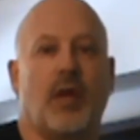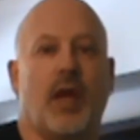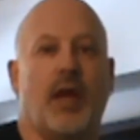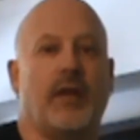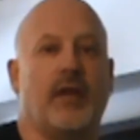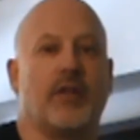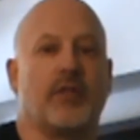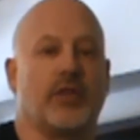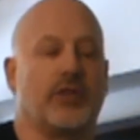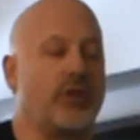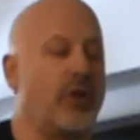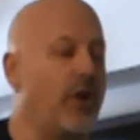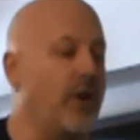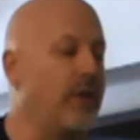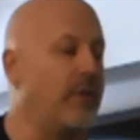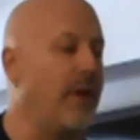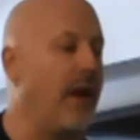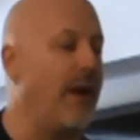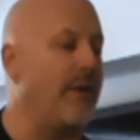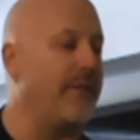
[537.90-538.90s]
there's a
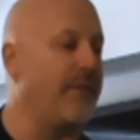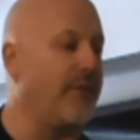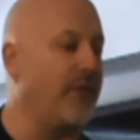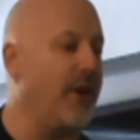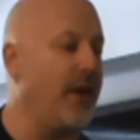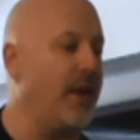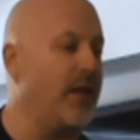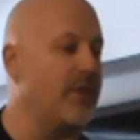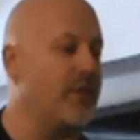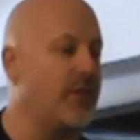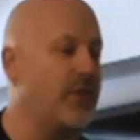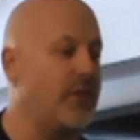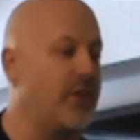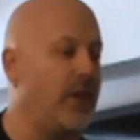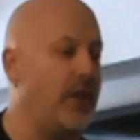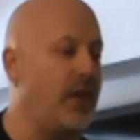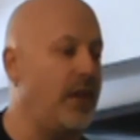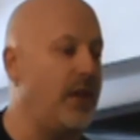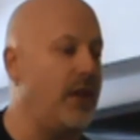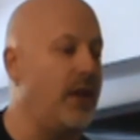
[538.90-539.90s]
turnaround phrase,
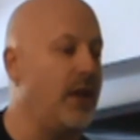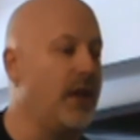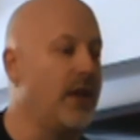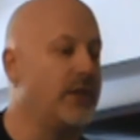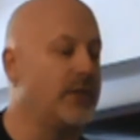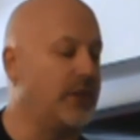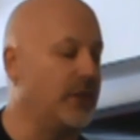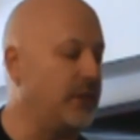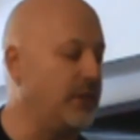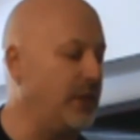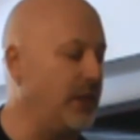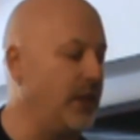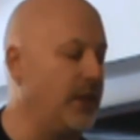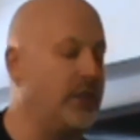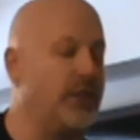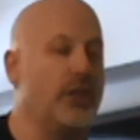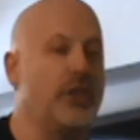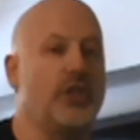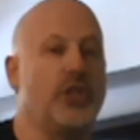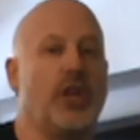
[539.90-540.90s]
C to D
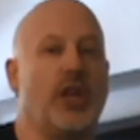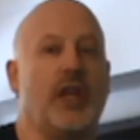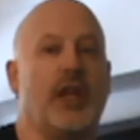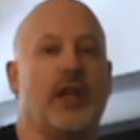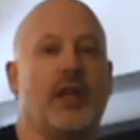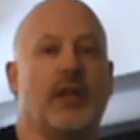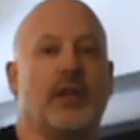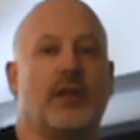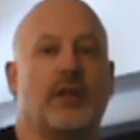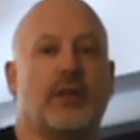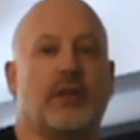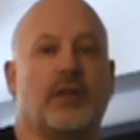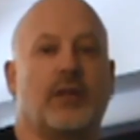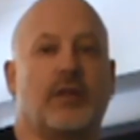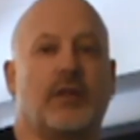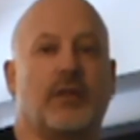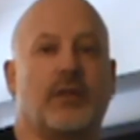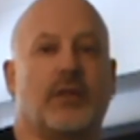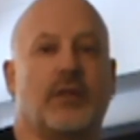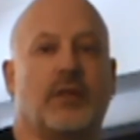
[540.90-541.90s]
to G.
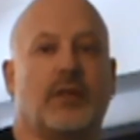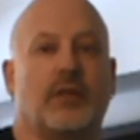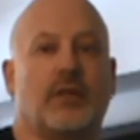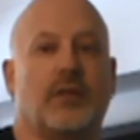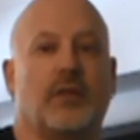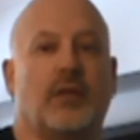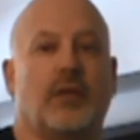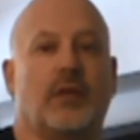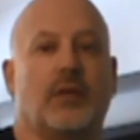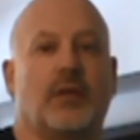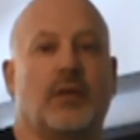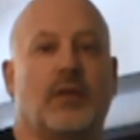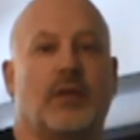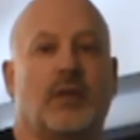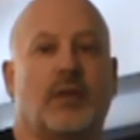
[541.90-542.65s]
And